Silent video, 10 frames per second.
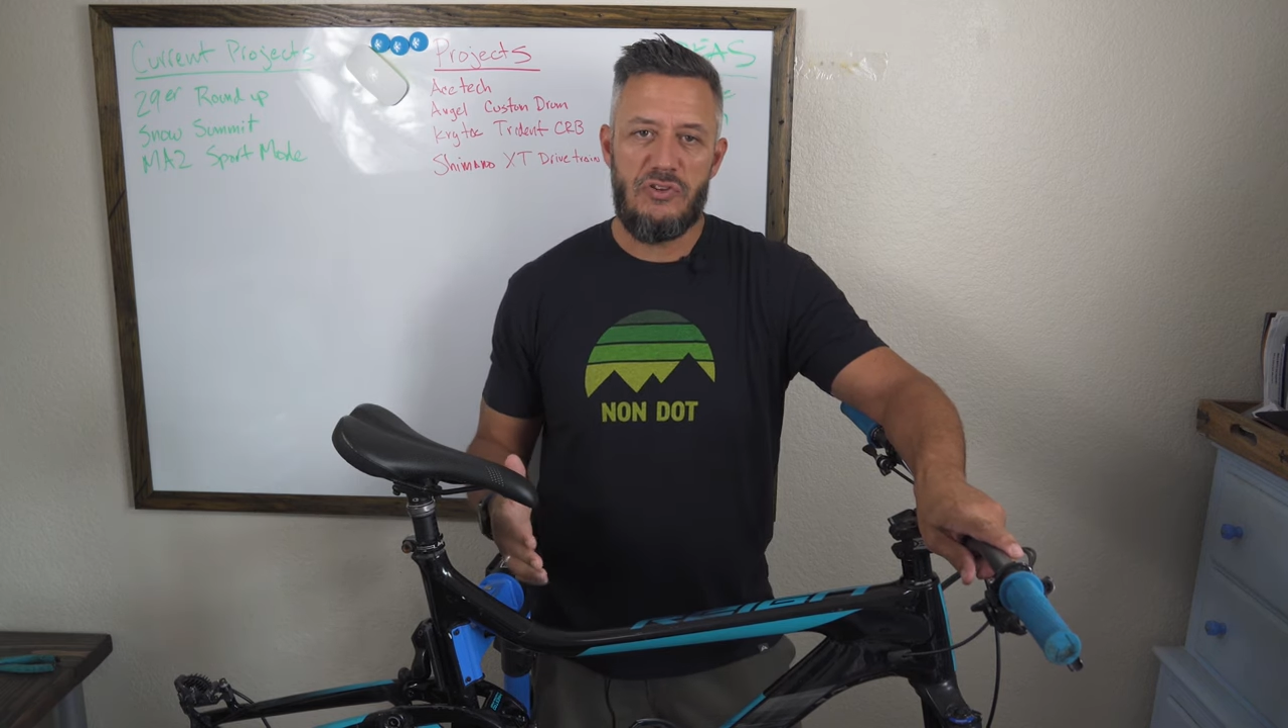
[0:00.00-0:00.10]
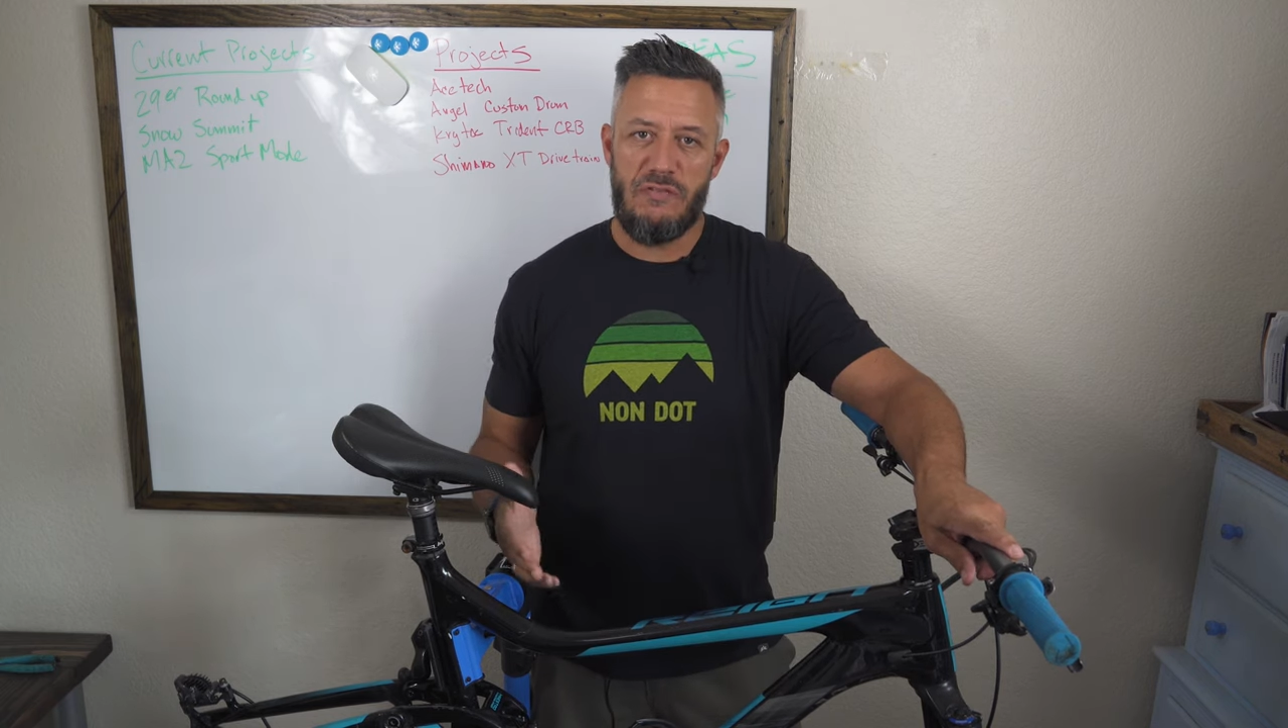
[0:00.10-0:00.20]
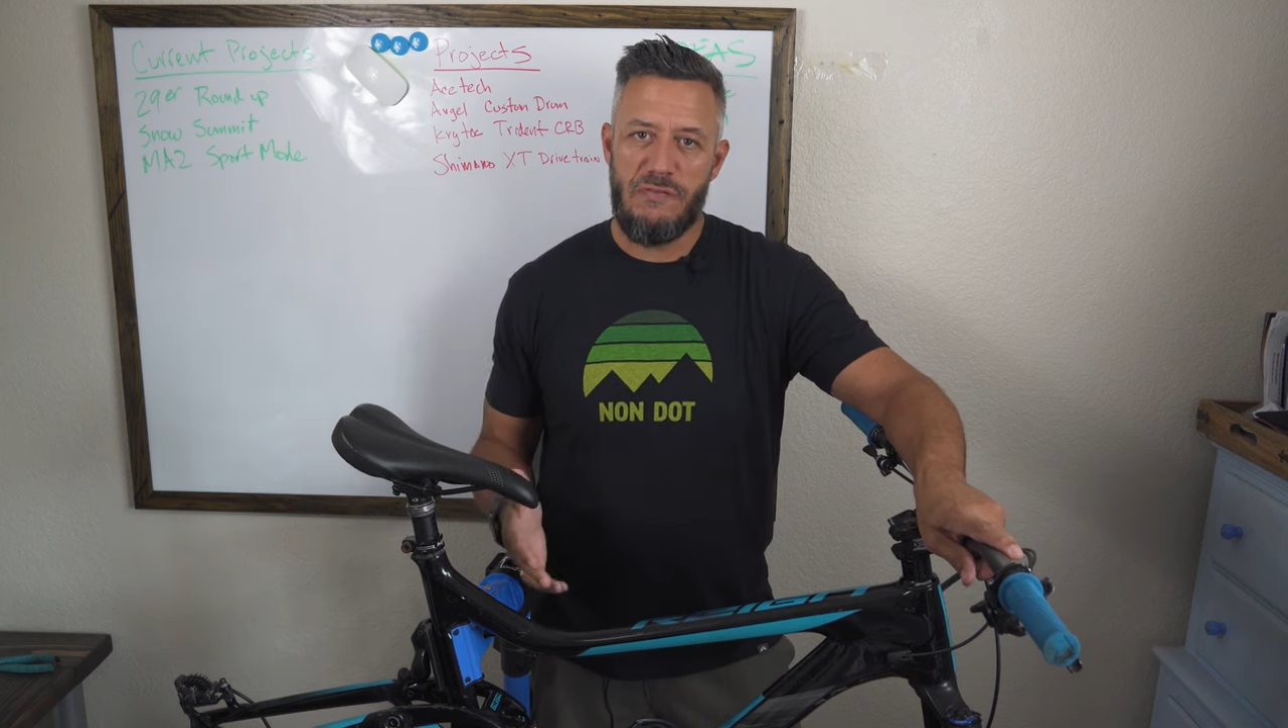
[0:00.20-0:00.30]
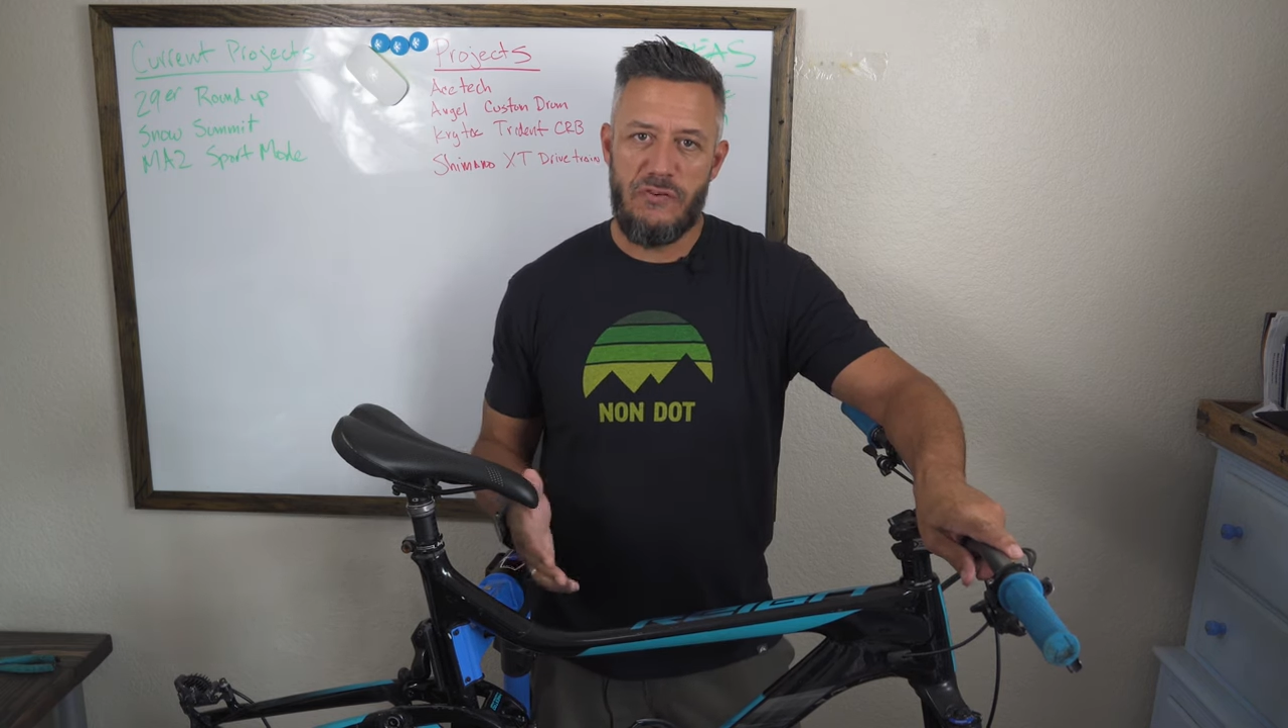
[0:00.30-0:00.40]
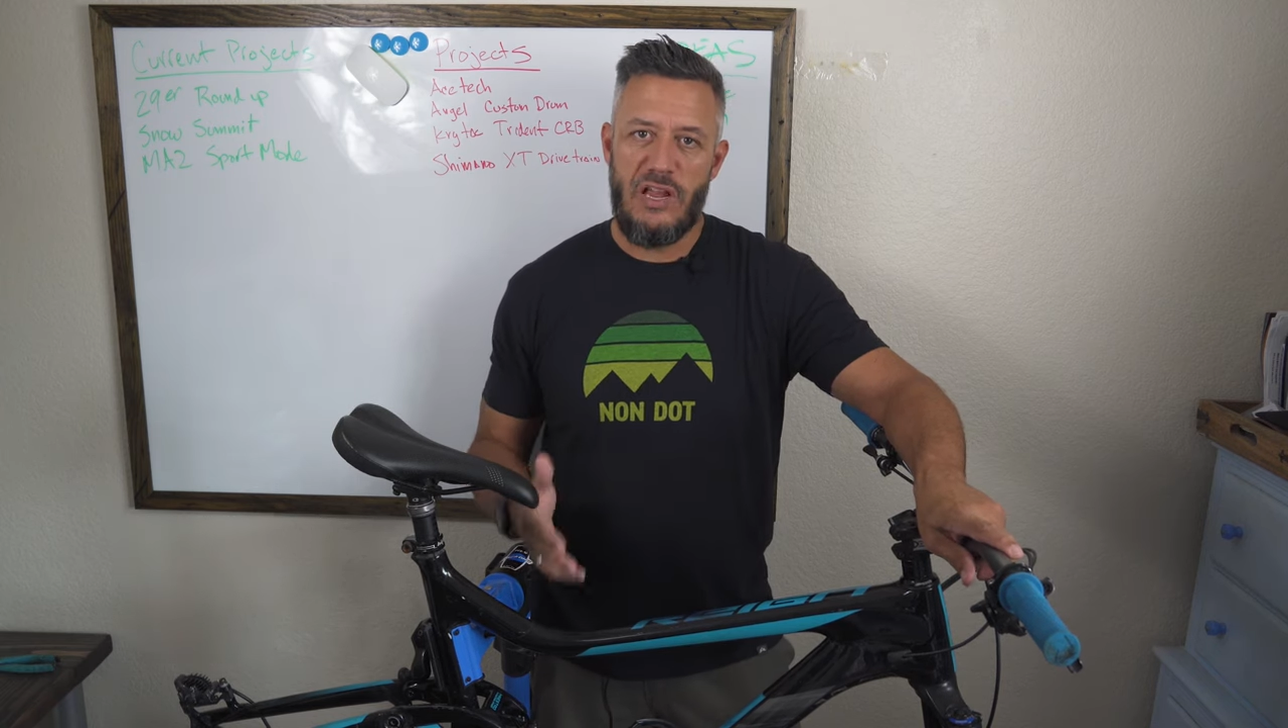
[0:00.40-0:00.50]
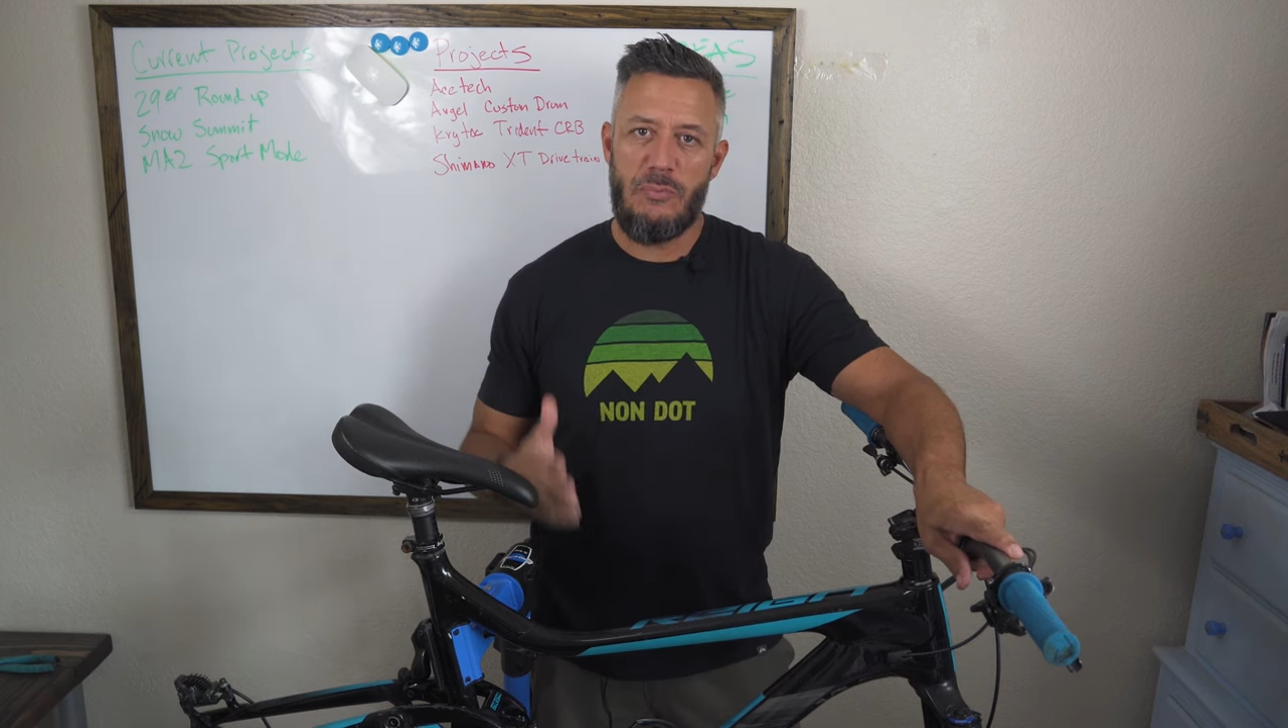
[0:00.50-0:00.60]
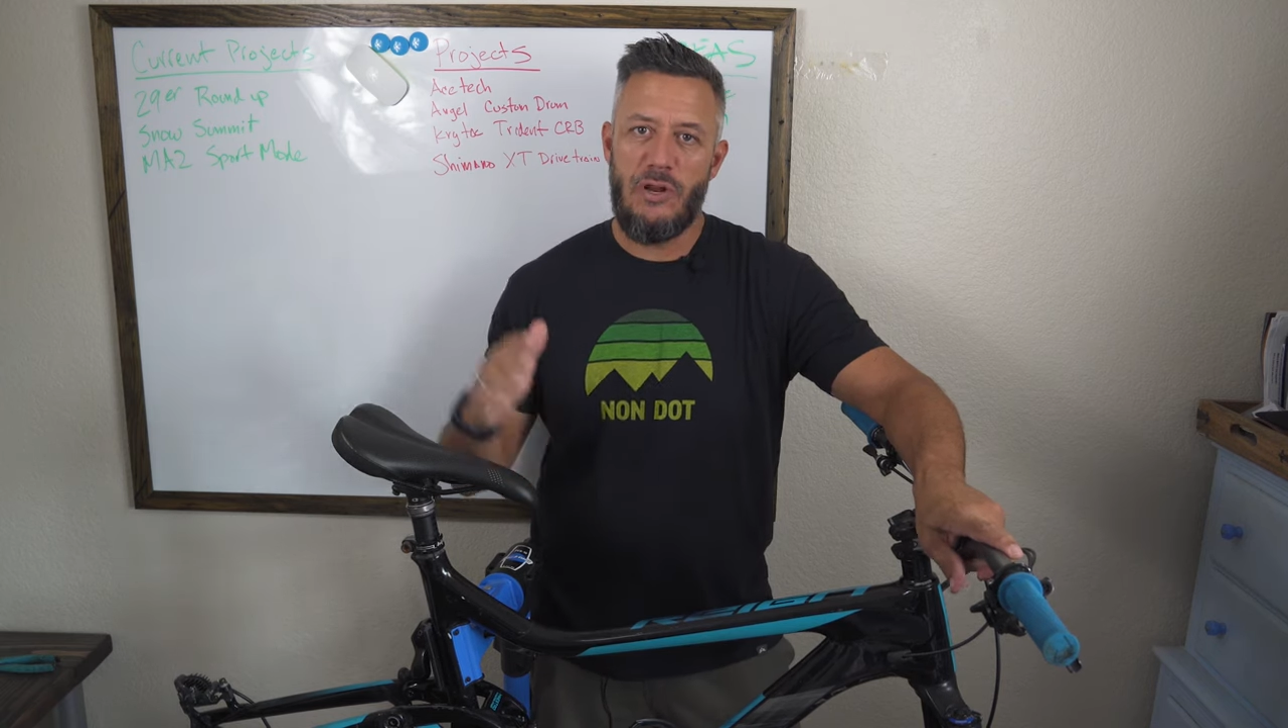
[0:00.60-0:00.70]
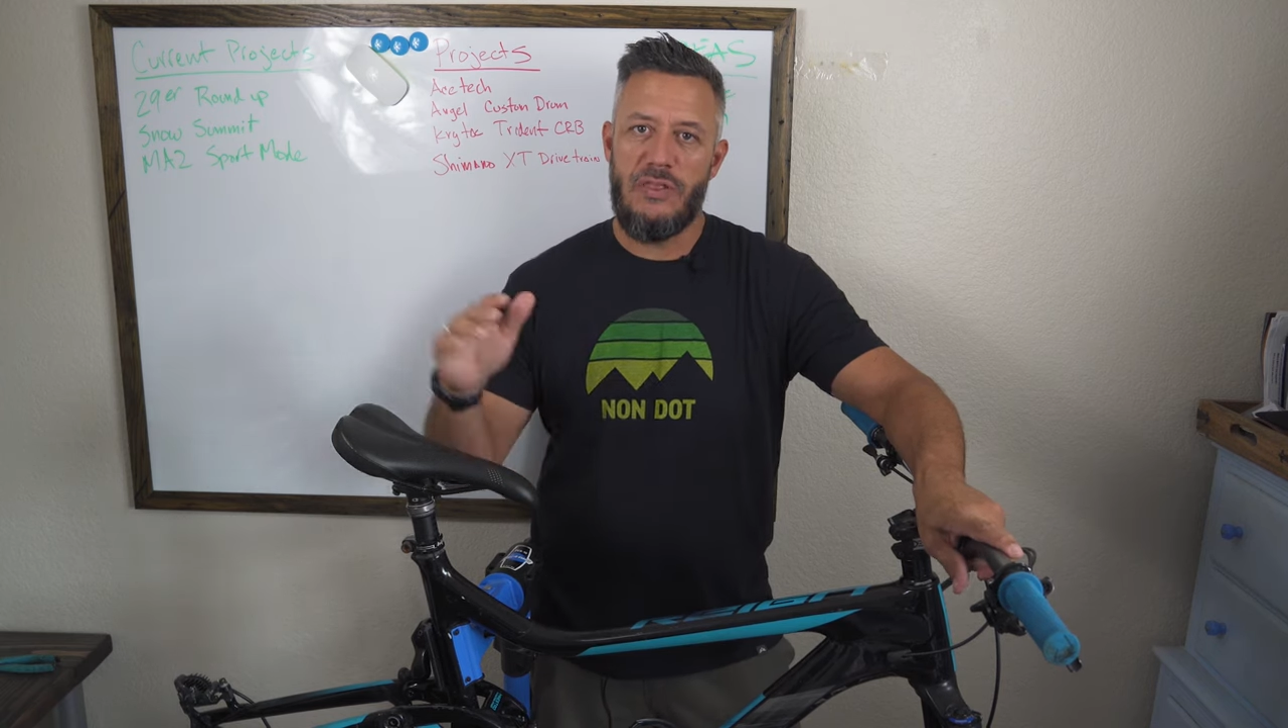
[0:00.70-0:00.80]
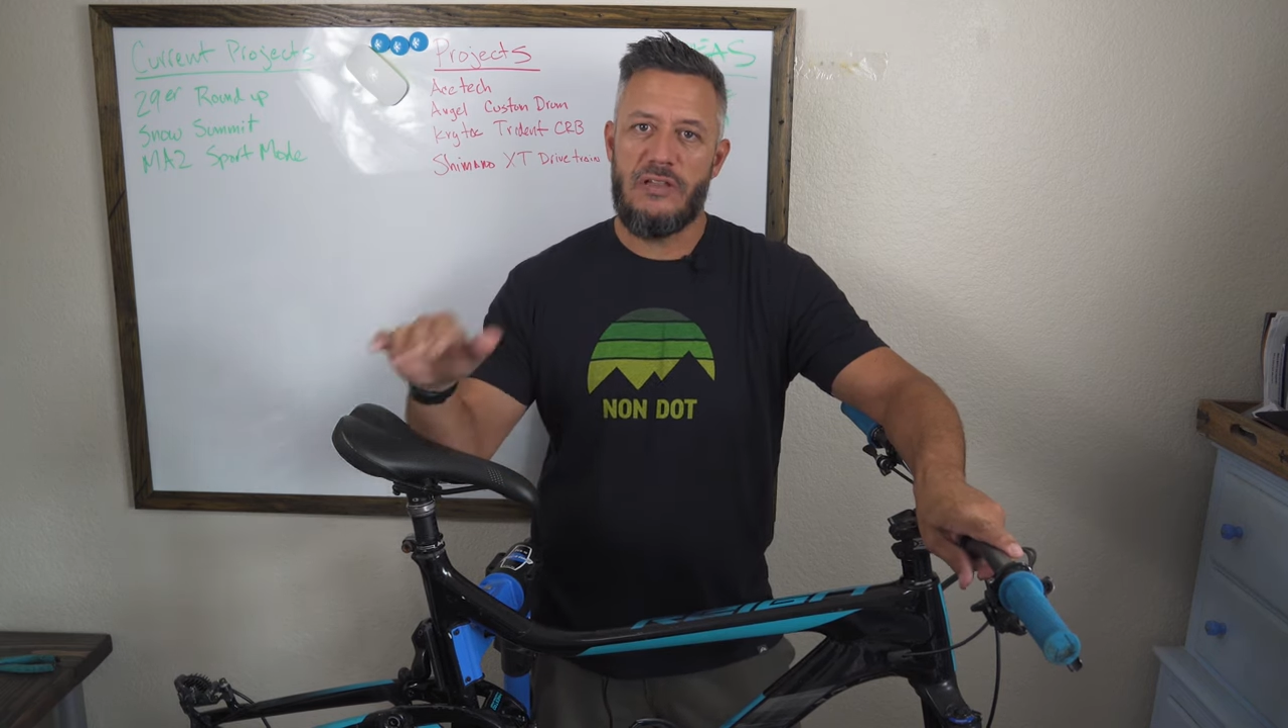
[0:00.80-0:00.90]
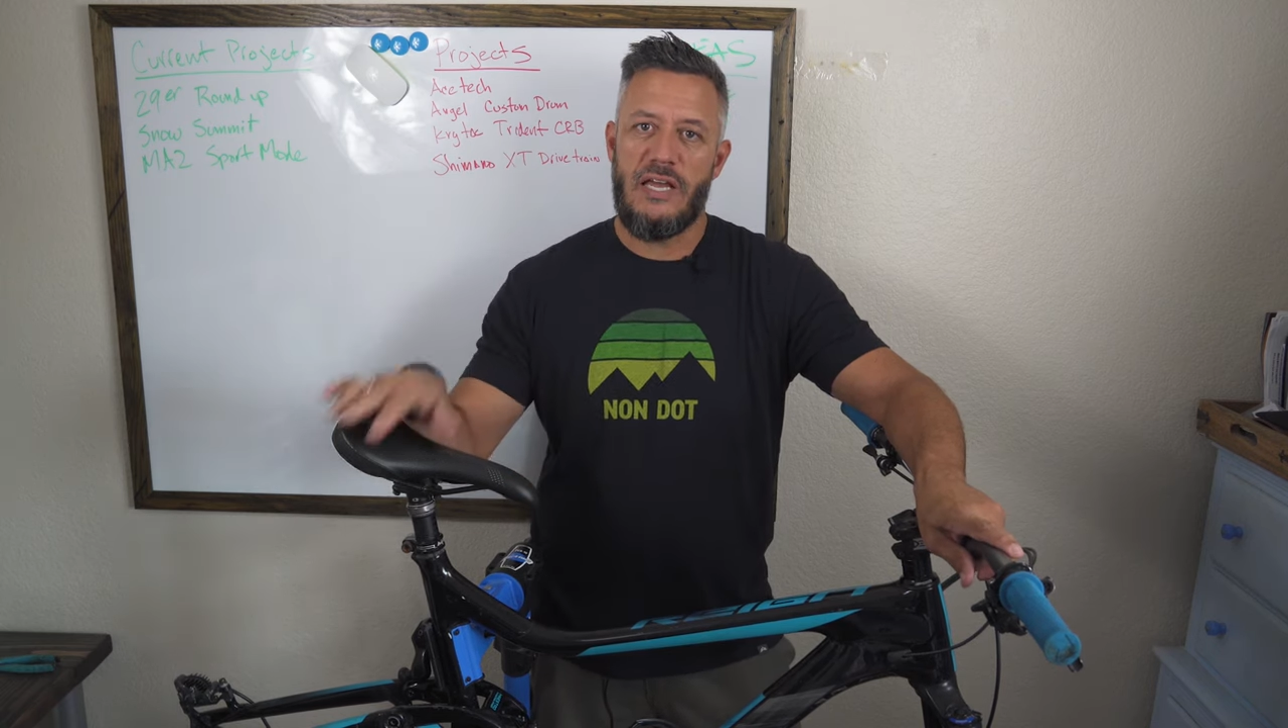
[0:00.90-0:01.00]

of the frame or anything